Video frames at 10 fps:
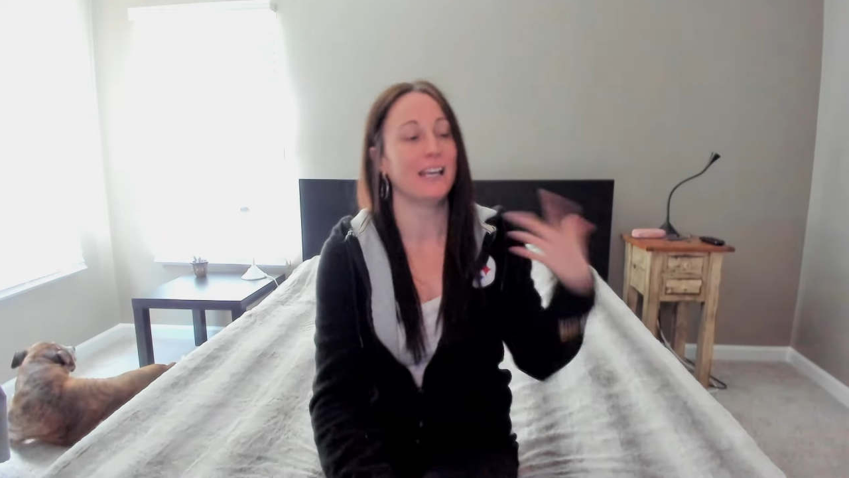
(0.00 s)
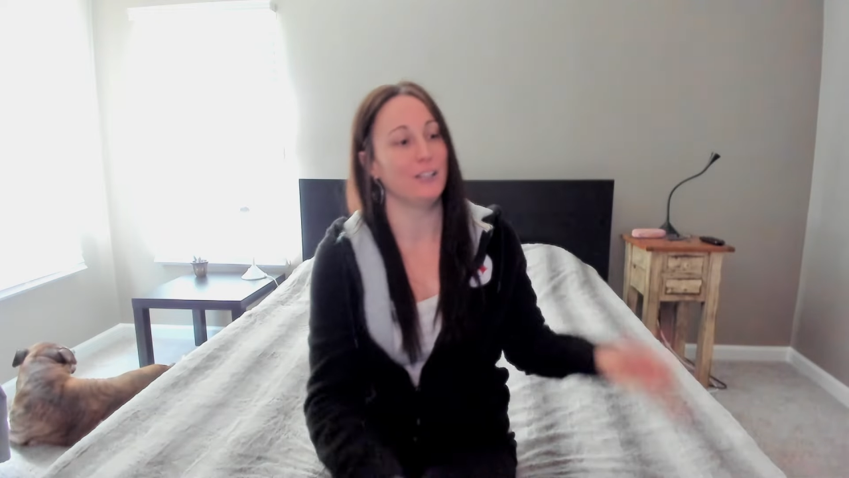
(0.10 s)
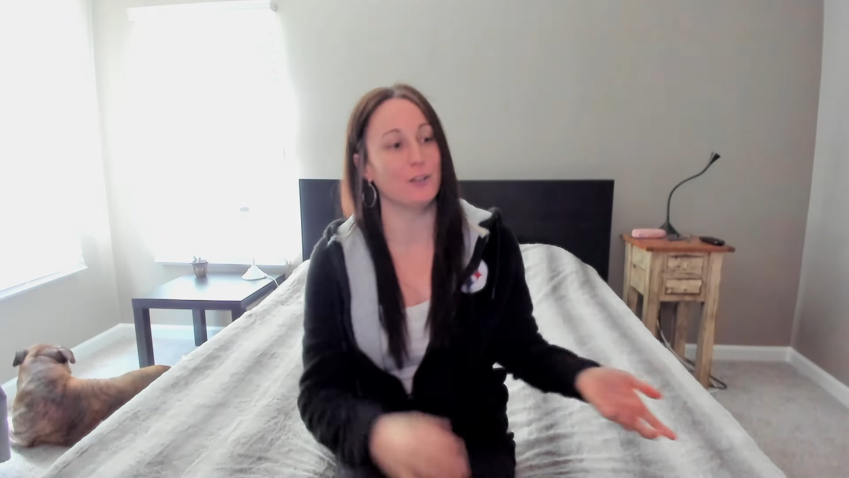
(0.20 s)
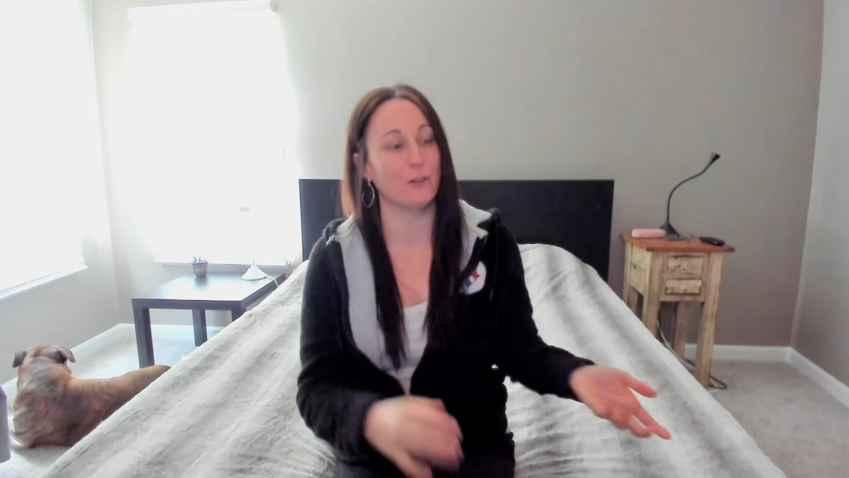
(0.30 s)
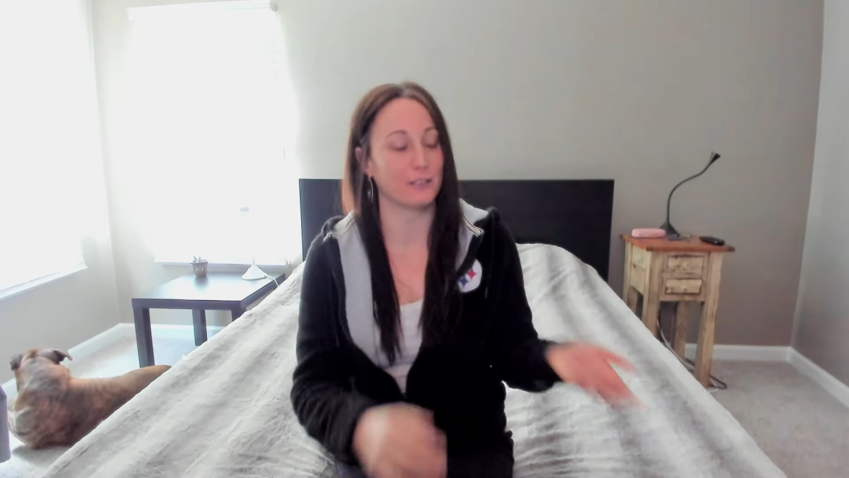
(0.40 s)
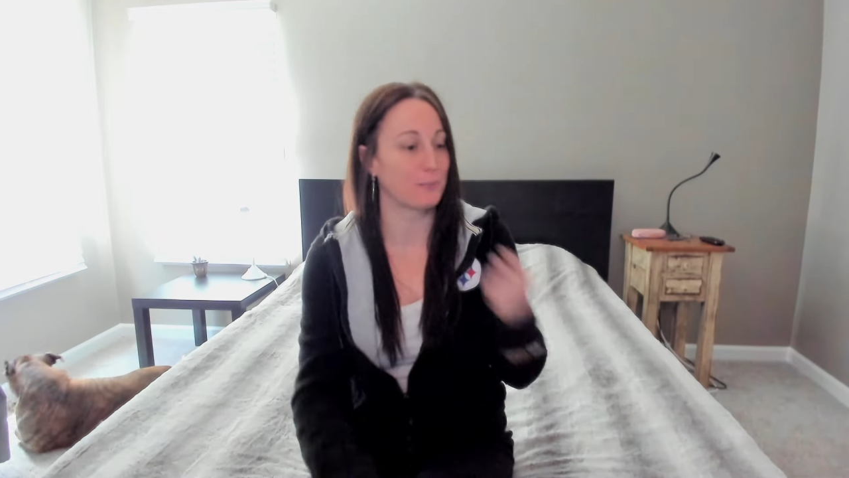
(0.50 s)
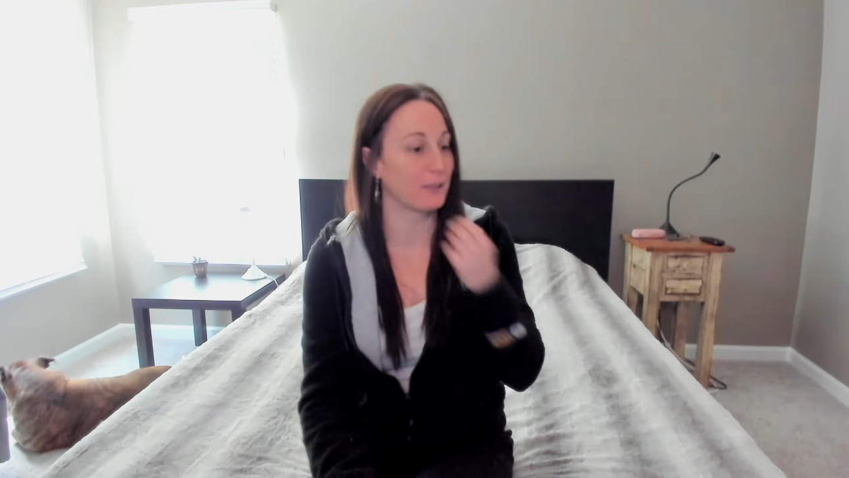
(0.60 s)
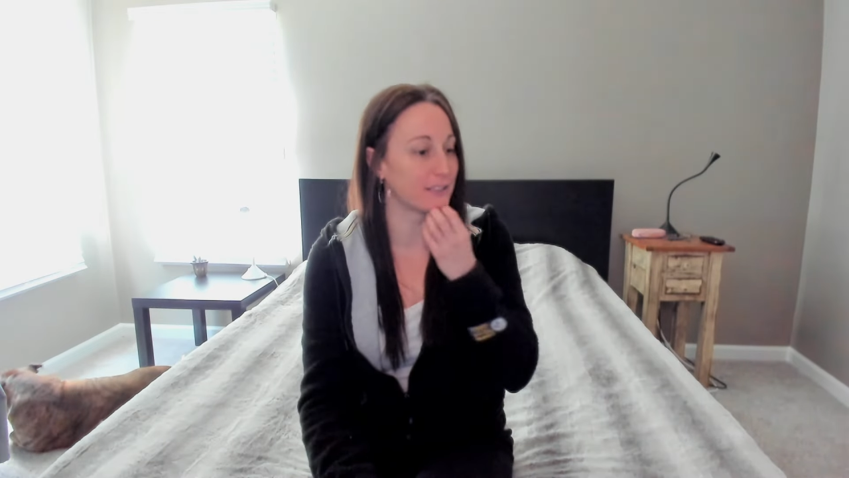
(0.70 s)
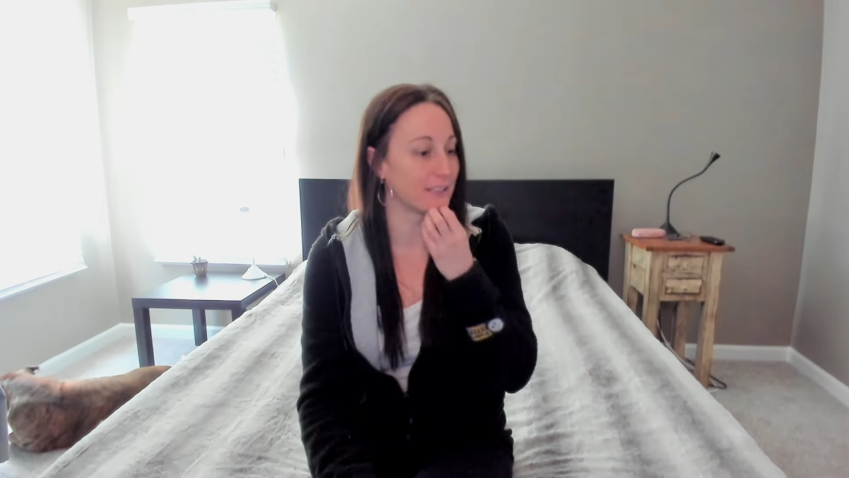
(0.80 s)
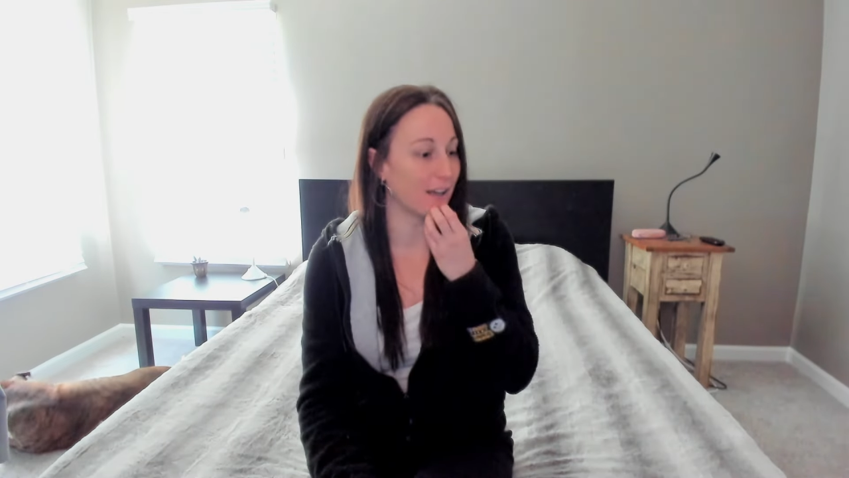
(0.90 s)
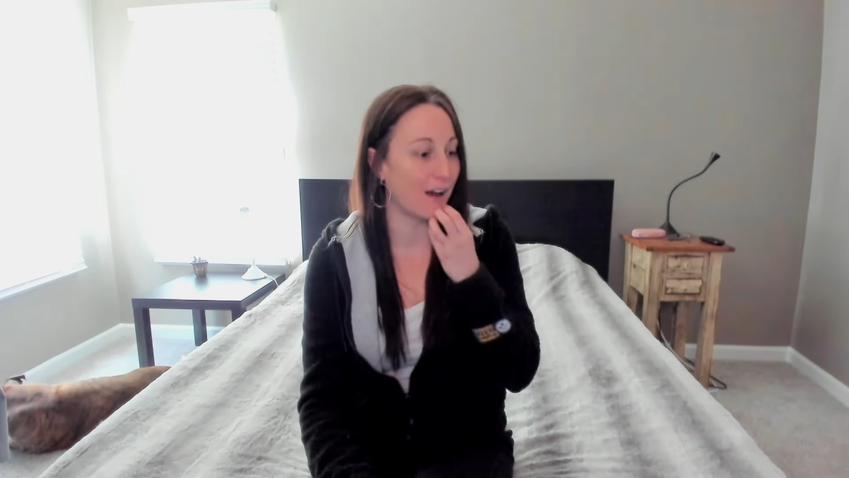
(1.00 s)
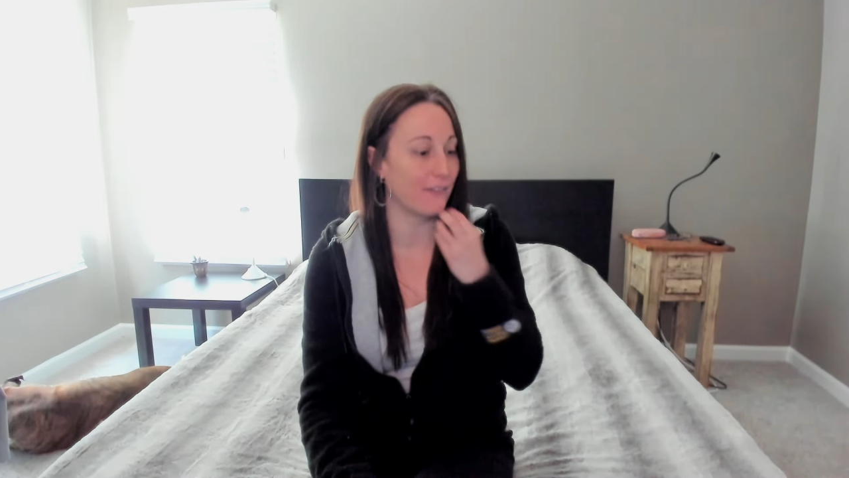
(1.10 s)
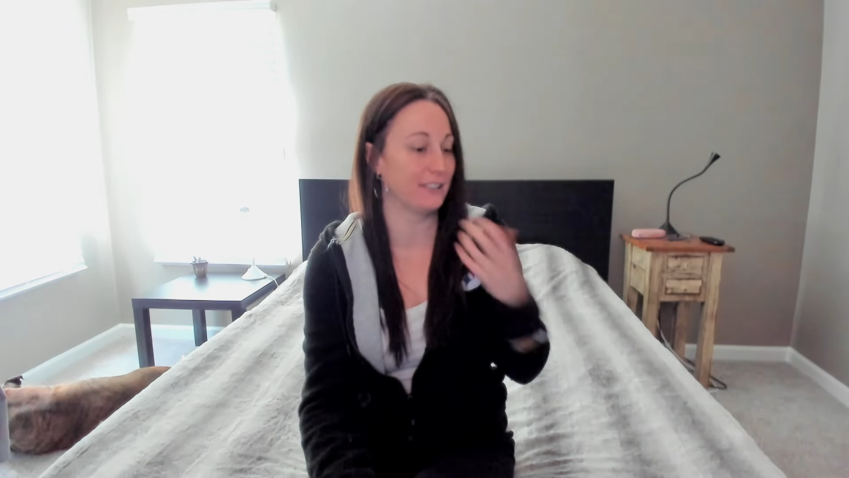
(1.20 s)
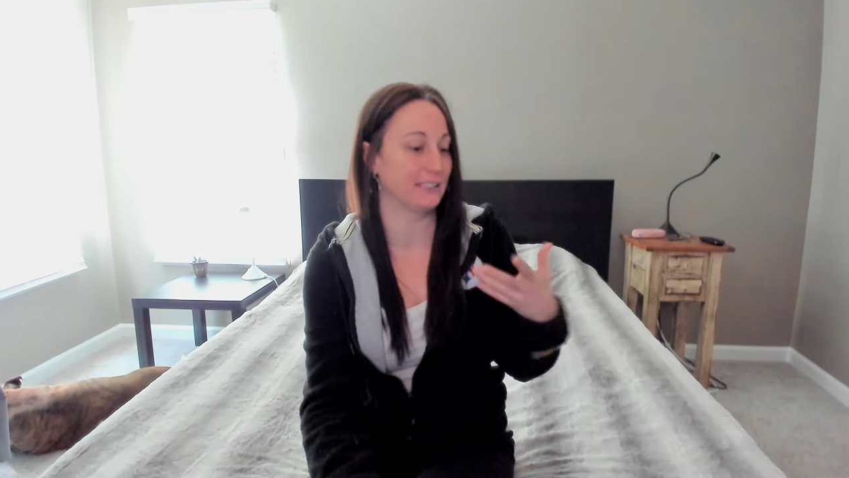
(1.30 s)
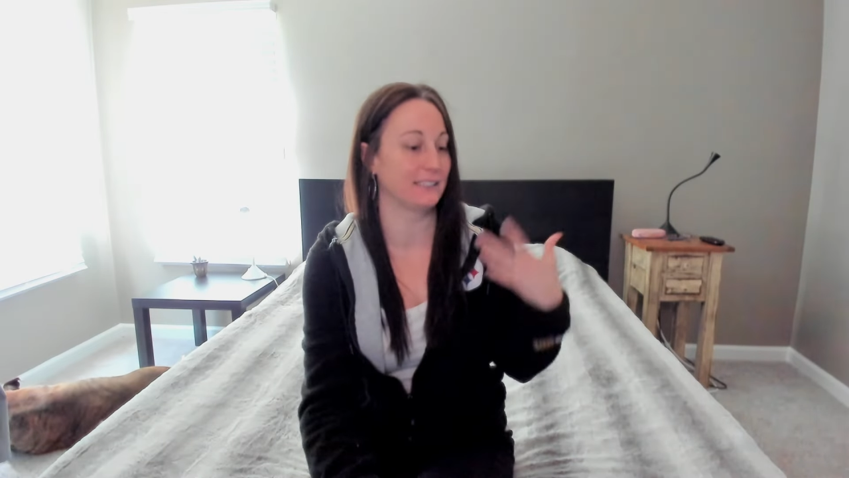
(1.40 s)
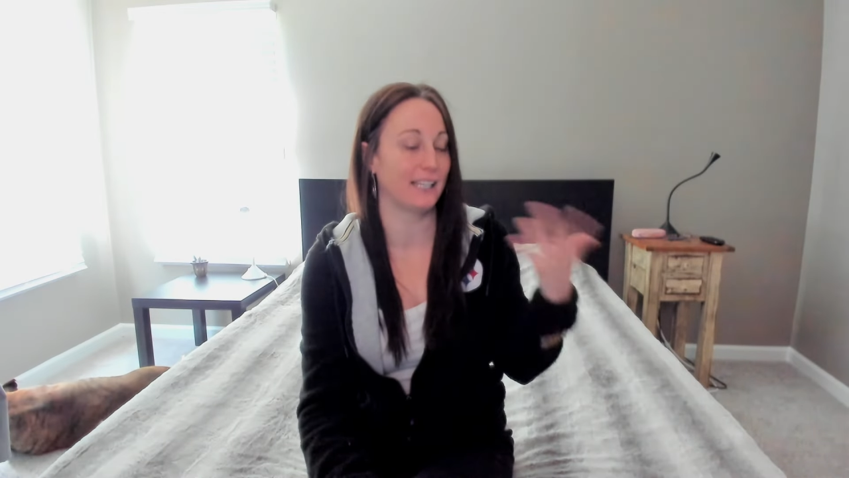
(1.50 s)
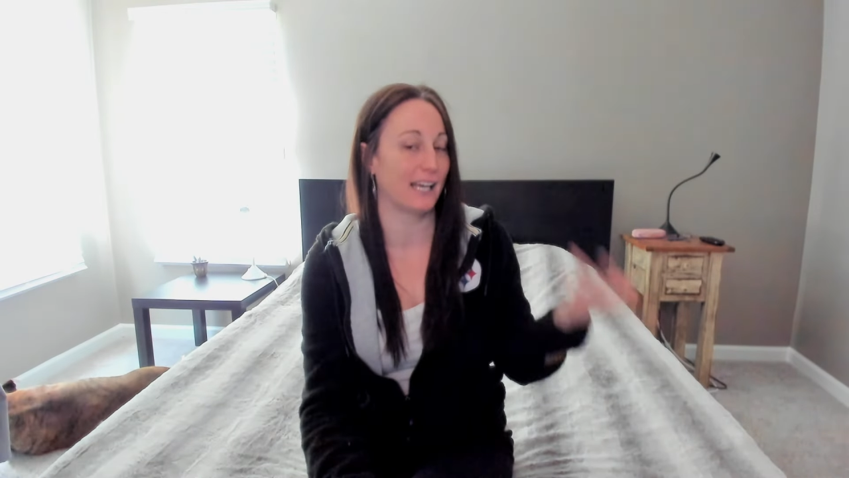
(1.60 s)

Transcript: you know, this person that obviously